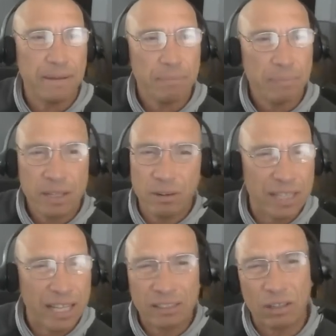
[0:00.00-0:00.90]
you know.
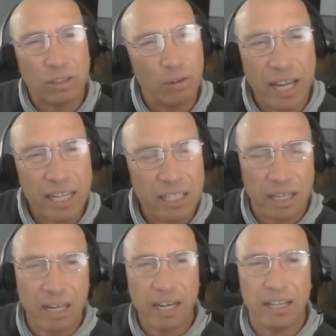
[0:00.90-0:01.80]
And that's all through
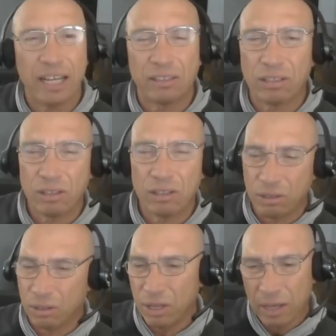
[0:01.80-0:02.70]
H&I. That's all
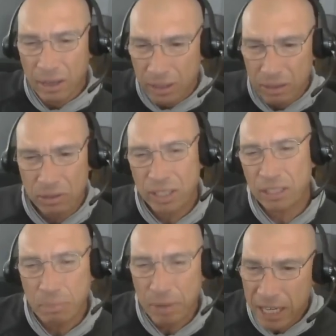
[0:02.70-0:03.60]
through, you know,
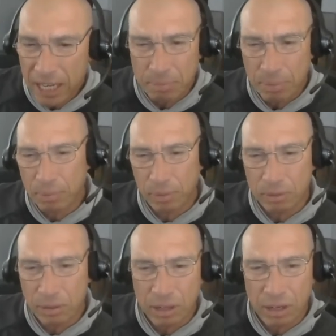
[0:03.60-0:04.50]
just meeting people
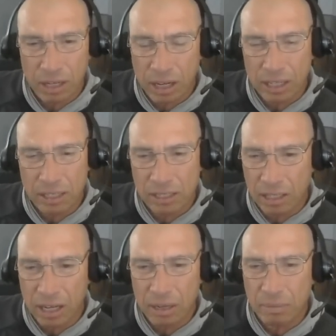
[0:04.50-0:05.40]
through Narcotics
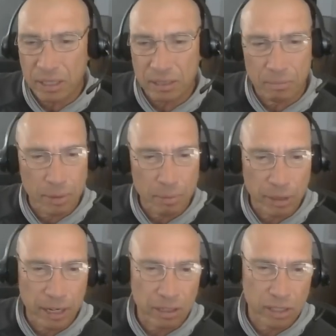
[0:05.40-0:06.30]
Anonymous, and people
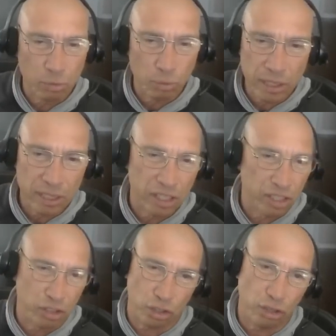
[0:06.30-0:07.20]
that are just willing to
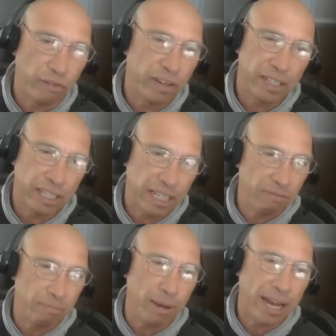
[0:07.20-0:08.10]
serve and to
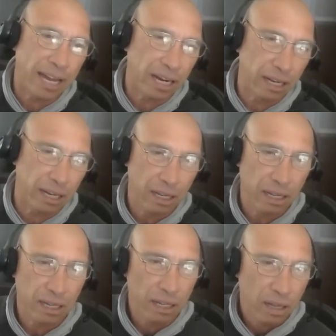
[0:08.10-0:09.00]
give back
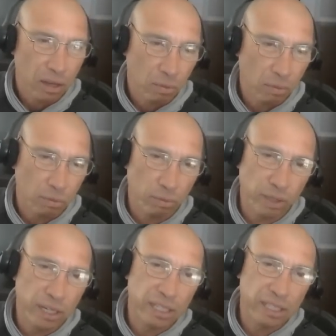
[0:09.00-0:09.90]

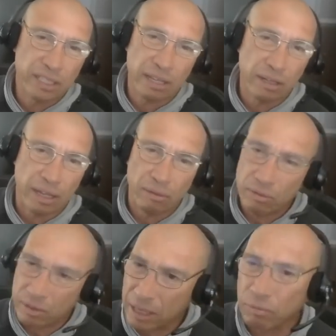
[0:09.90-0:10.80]
what it is
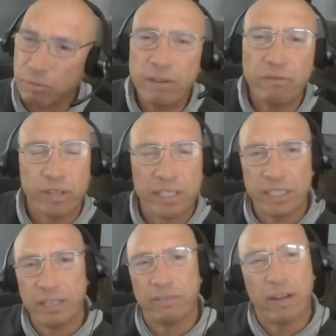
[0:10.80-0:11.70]
that we've
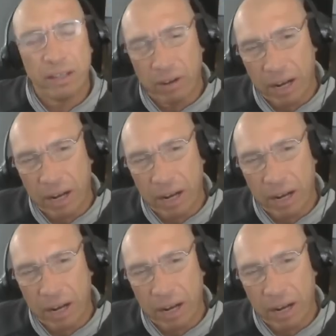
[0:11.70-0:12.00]
received. You know, I've